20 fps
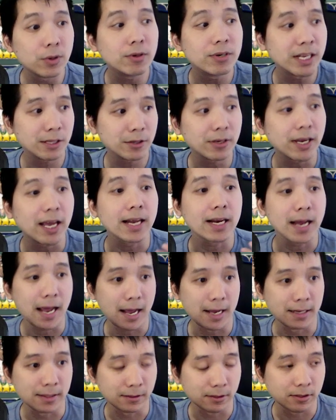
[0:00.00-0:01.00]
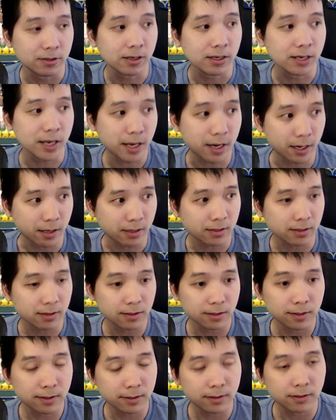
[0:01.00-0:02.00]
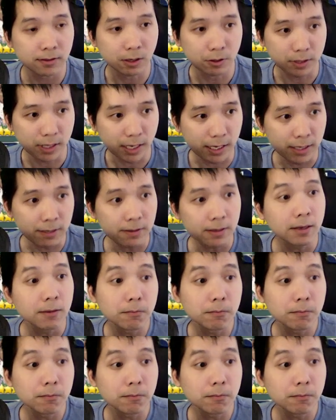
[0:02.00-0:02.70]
need to enhance your gear, okay?